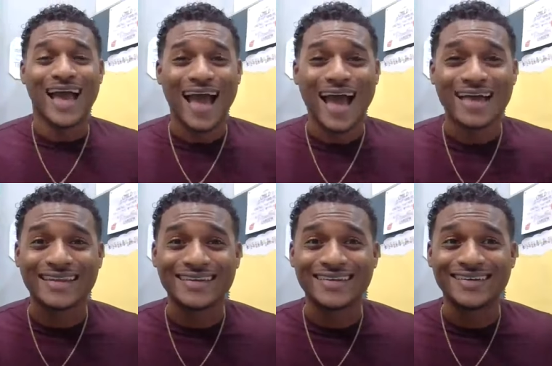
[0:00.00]

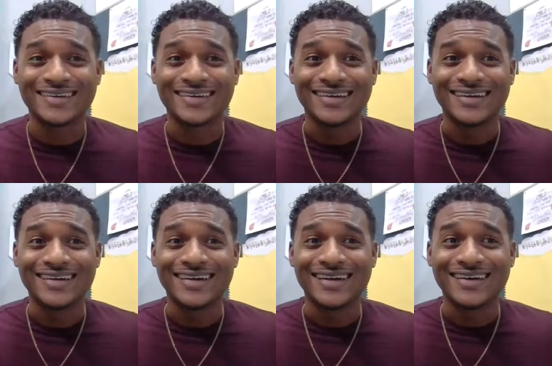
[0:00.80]
and
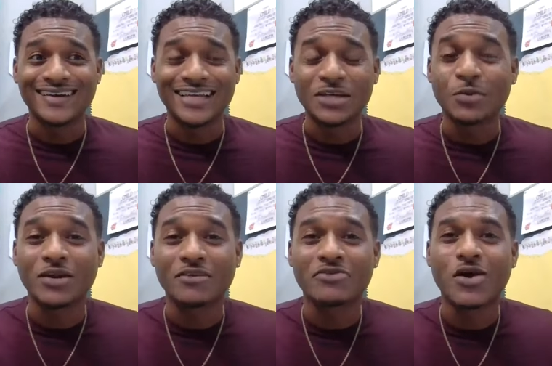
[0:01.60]
he would
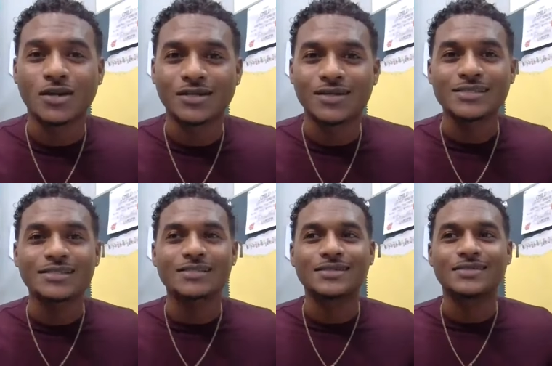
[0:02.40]
have gotten
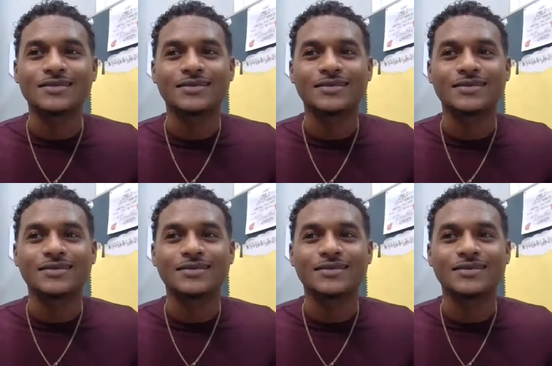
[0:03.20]
his,